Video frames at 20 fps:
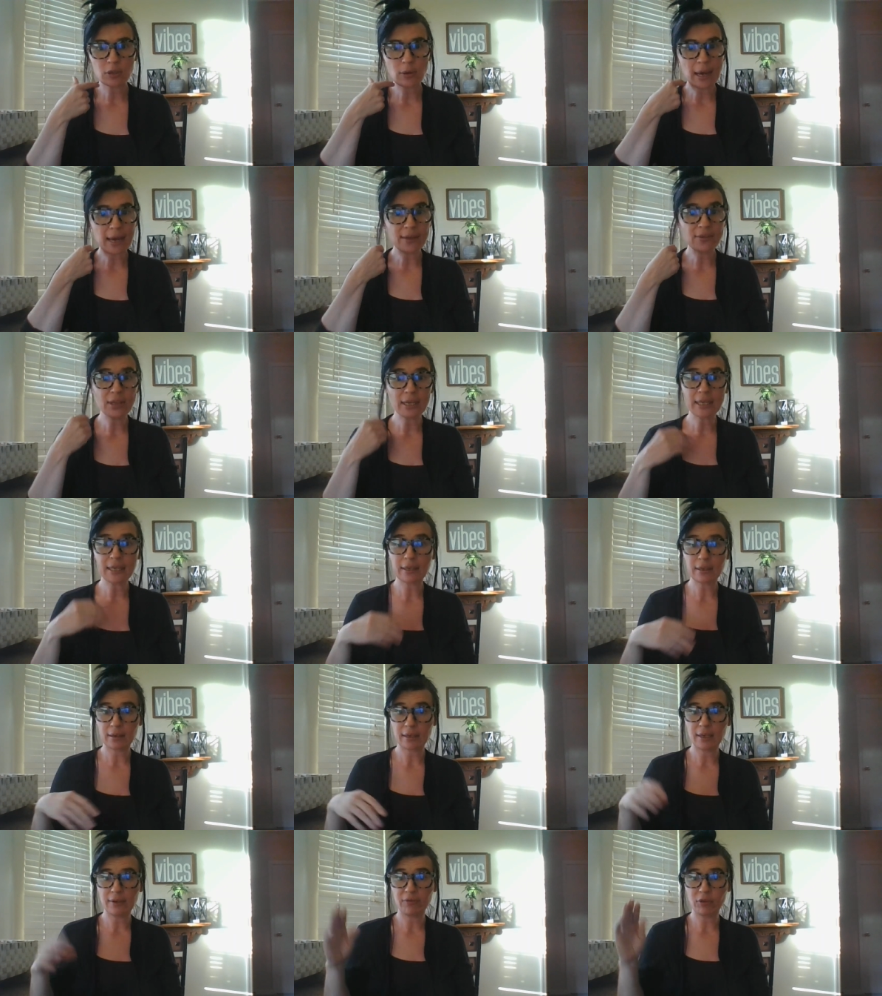So I think
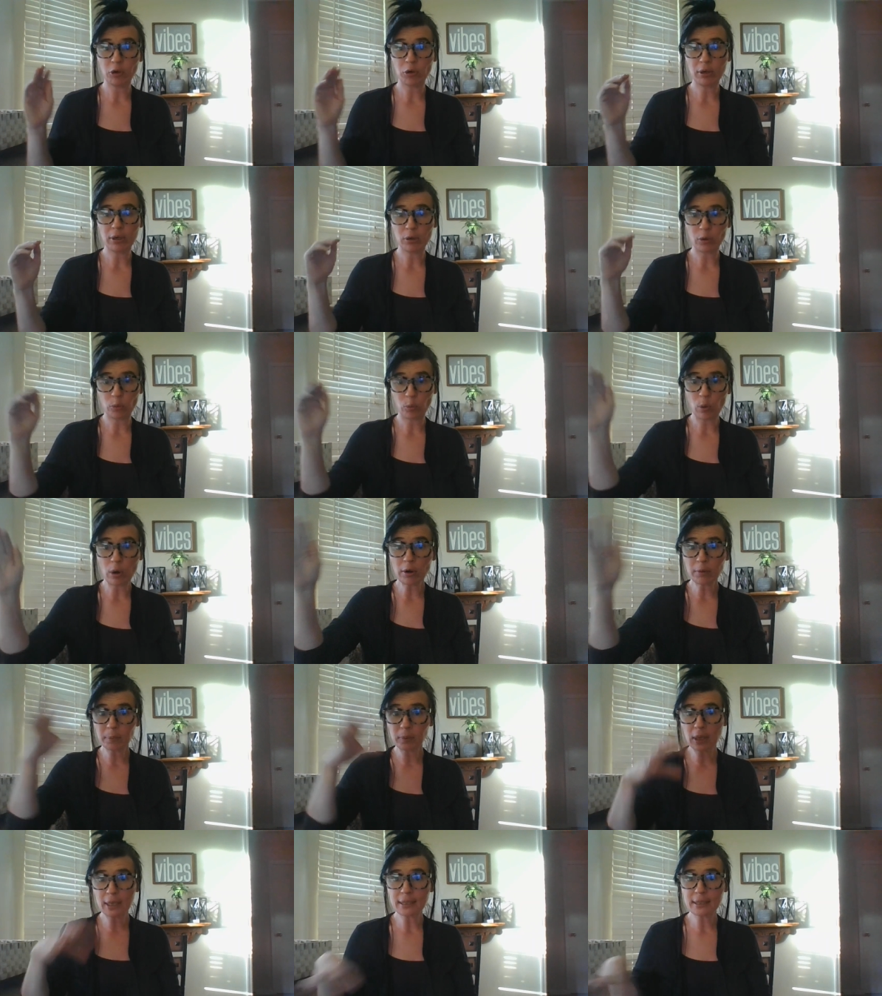if you're in a
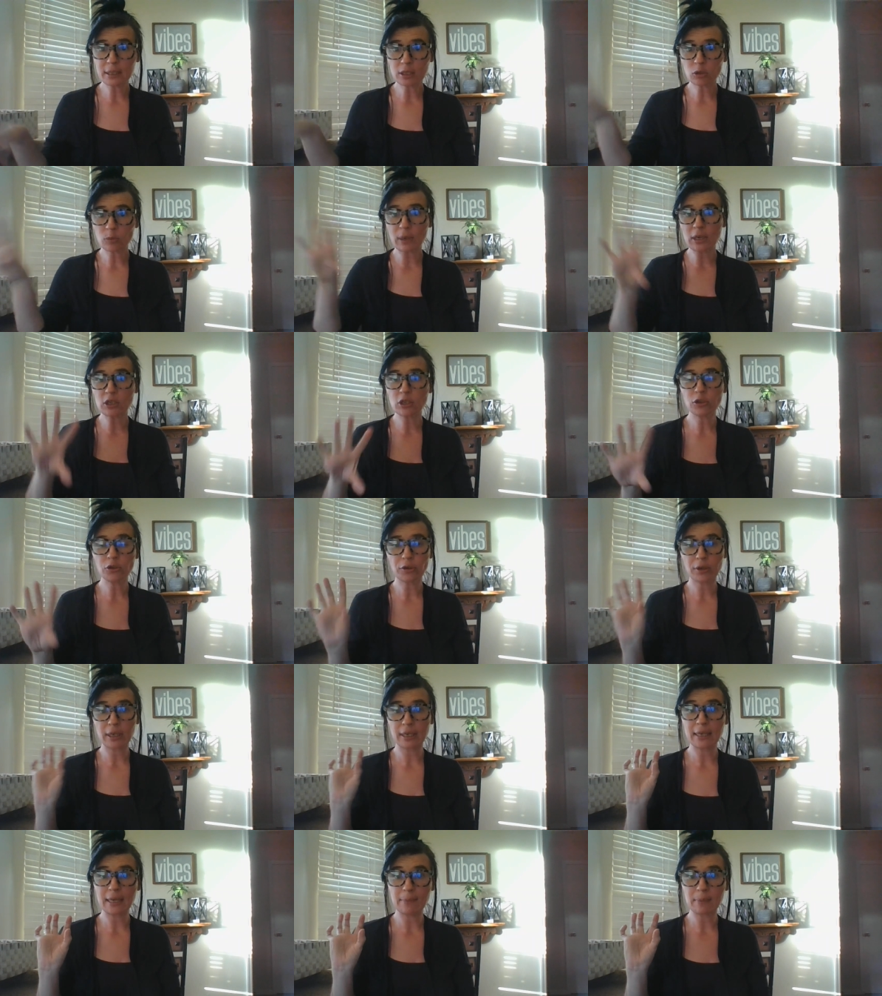workplace situation, you're
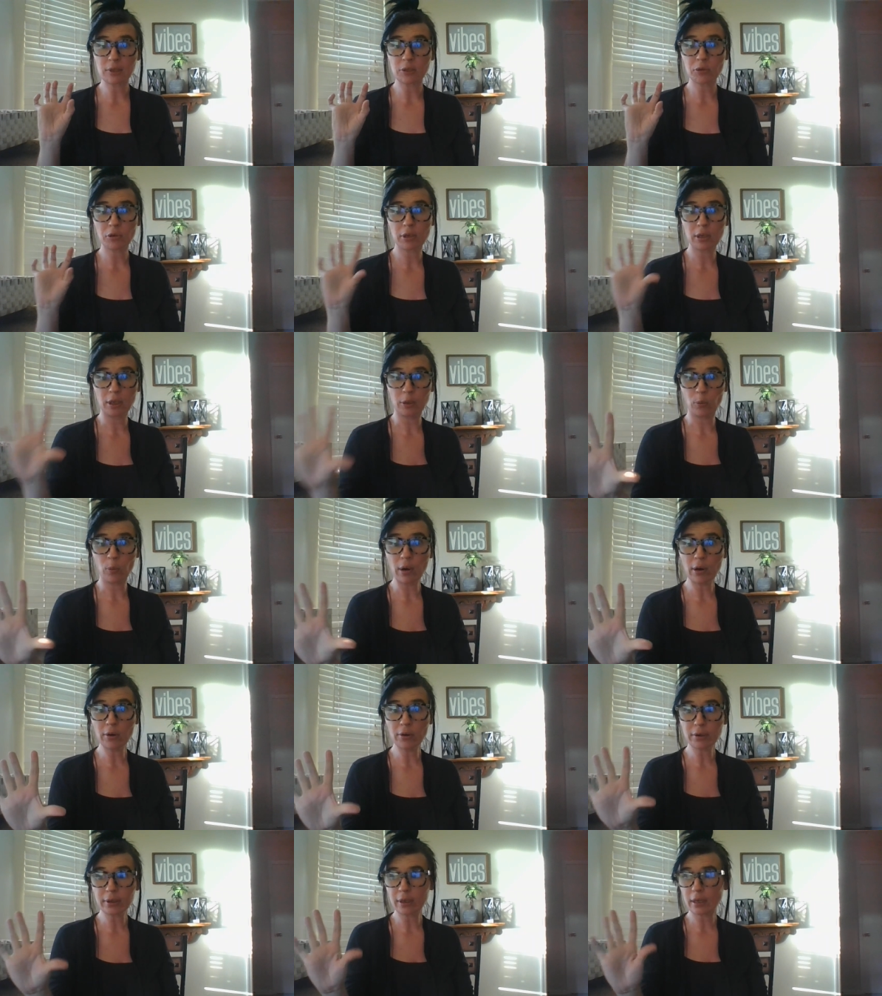going to keep it strictly
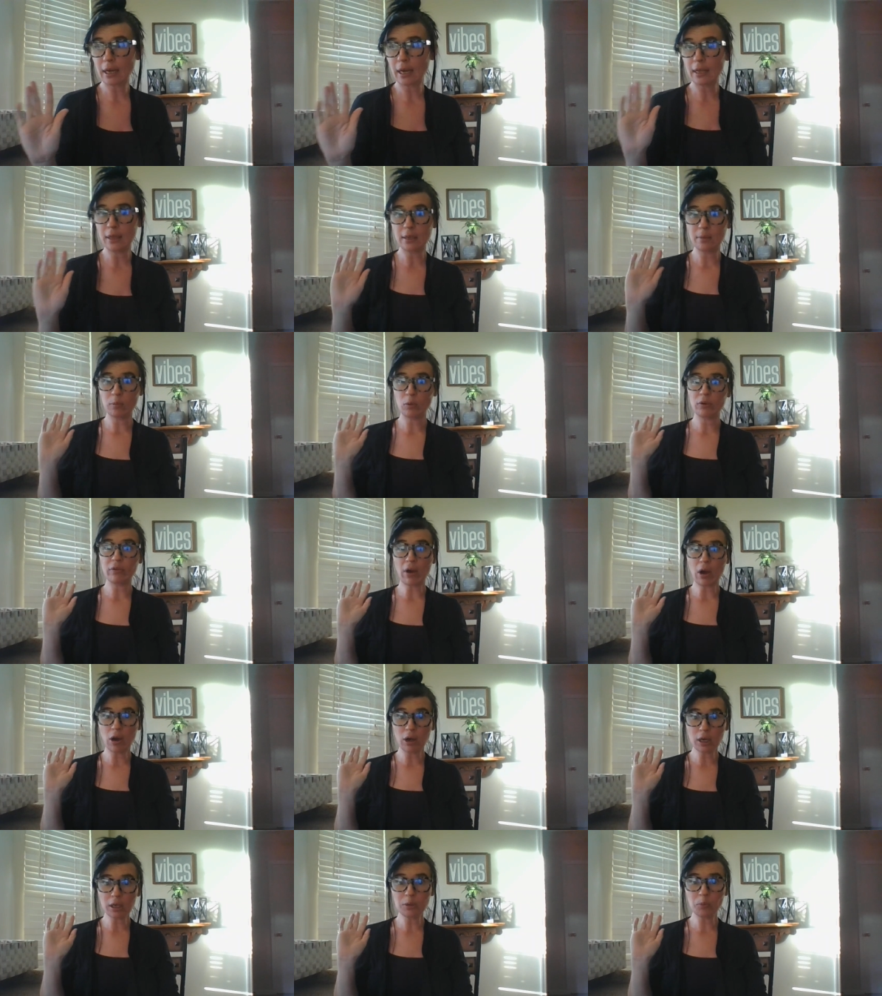work and then move
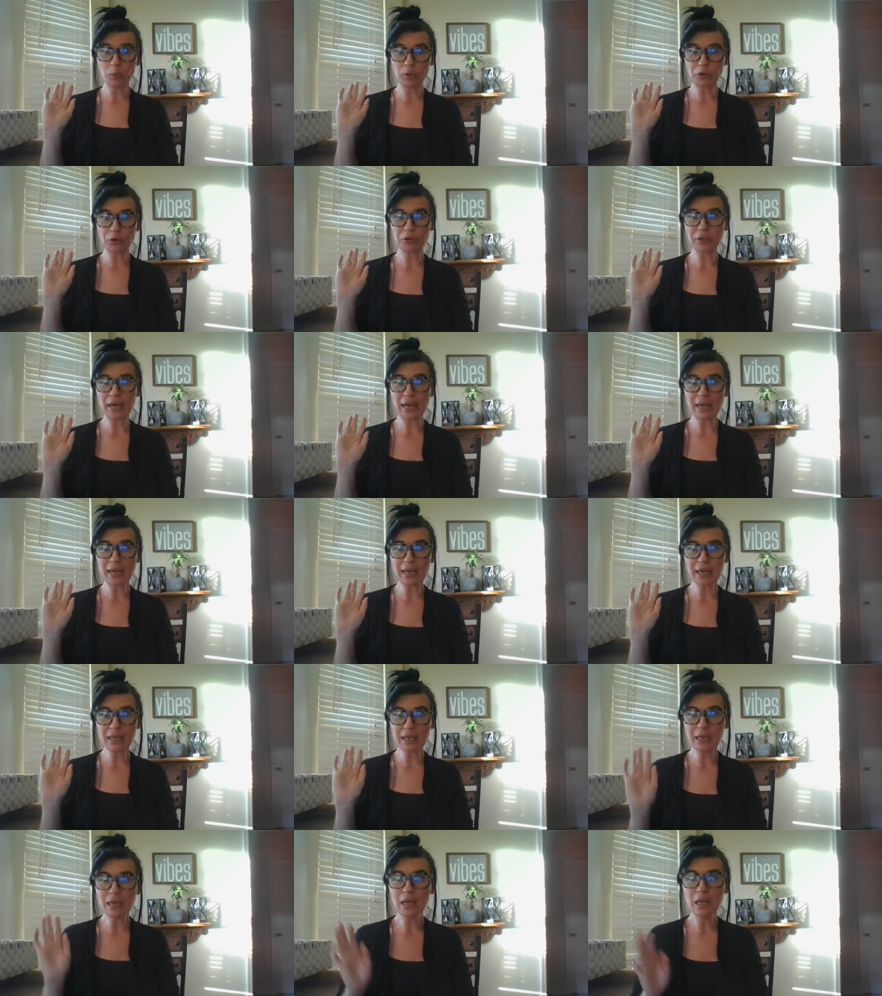on with your
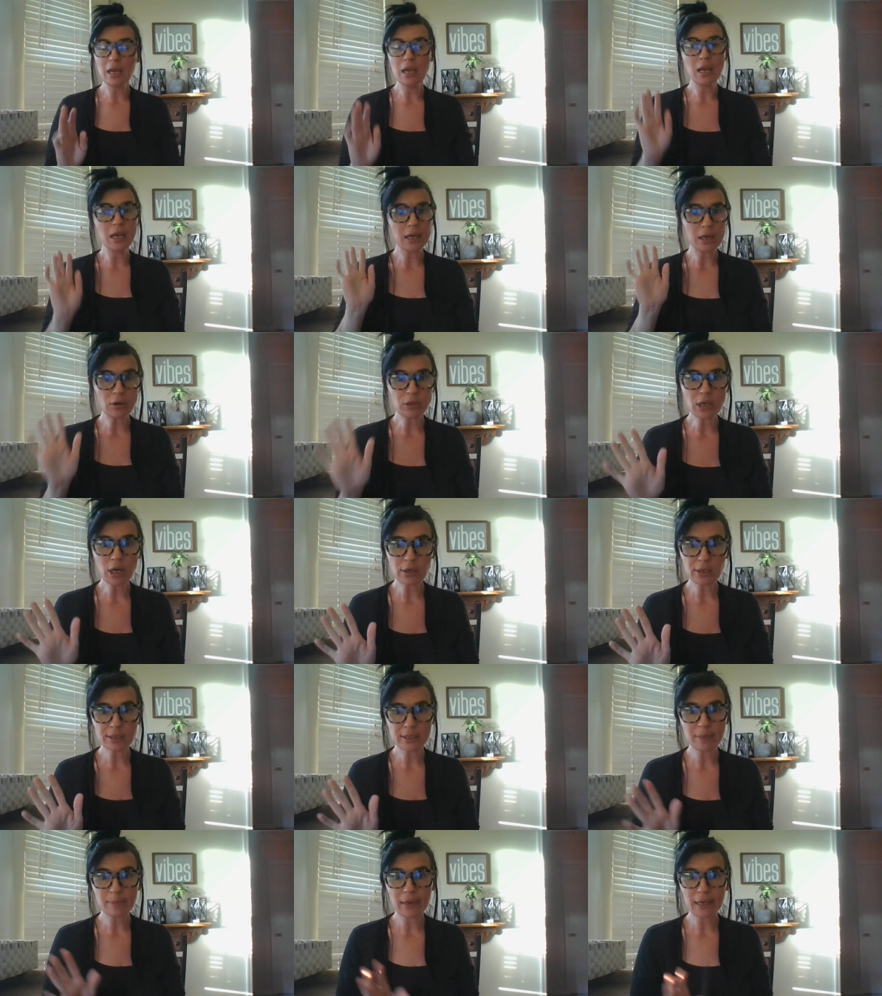day. Go talk
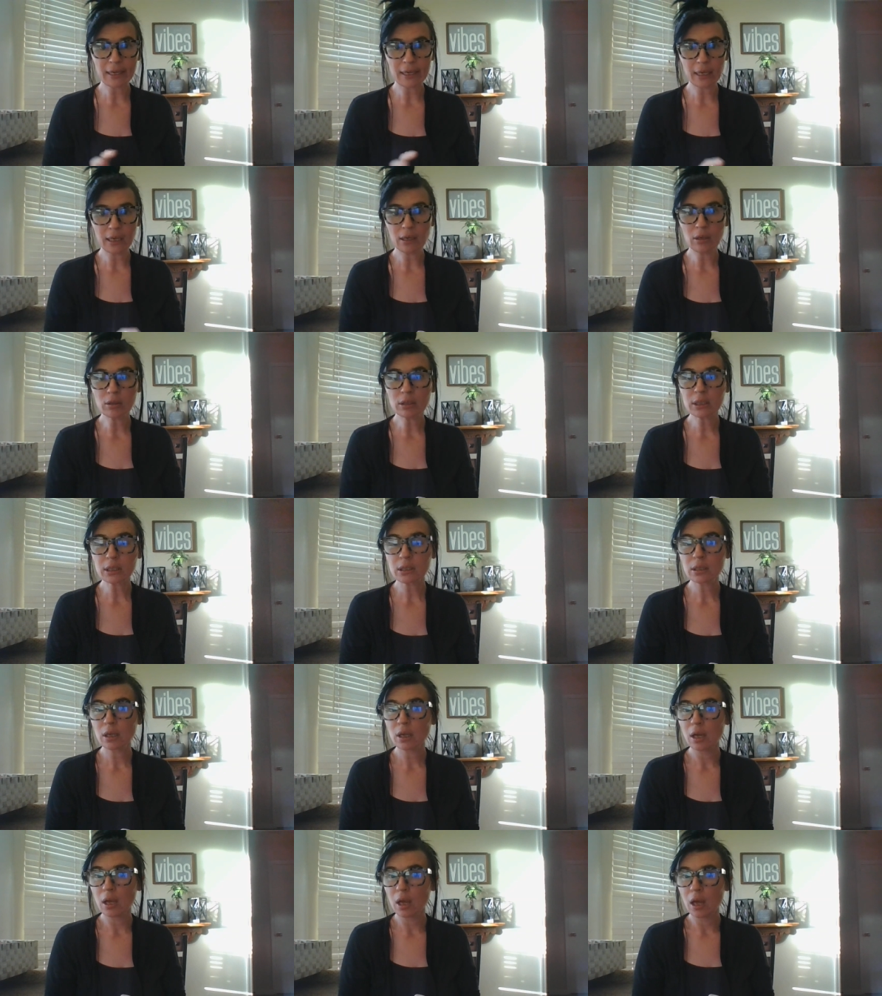to somebody else.